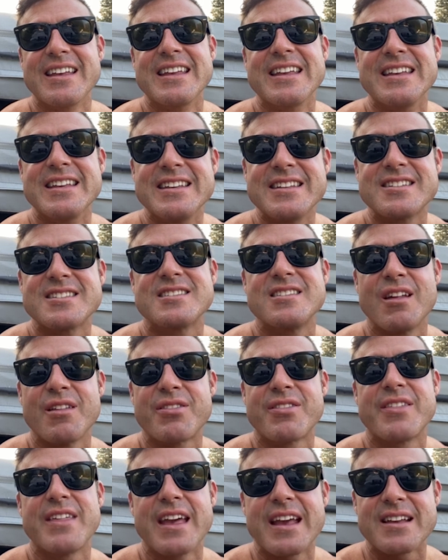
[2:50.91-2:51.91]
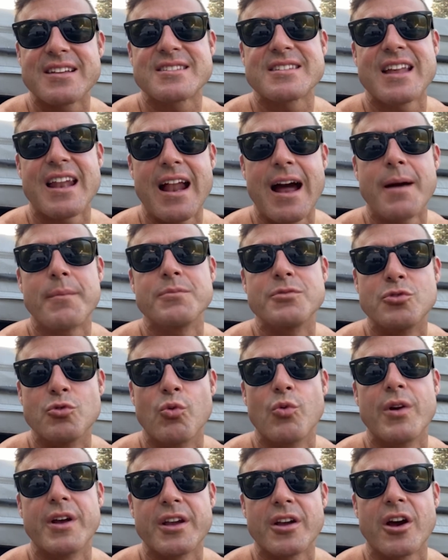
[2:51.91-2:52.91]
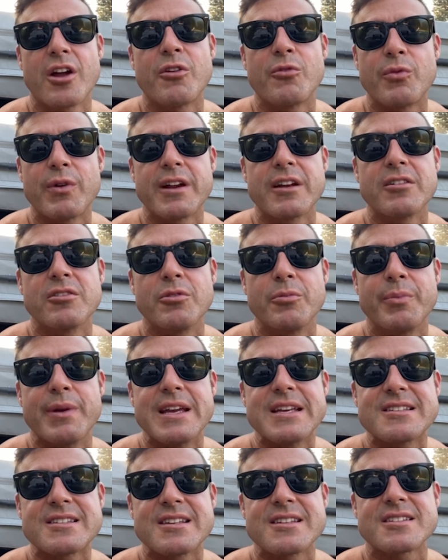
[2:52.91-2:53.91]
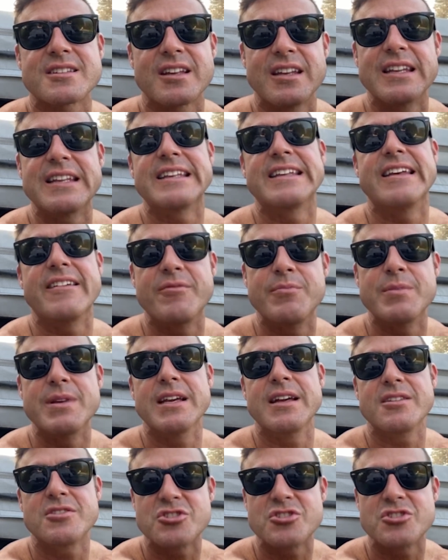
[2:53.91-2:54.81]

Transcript: is the things that I'm doing on a regular basis going to give me a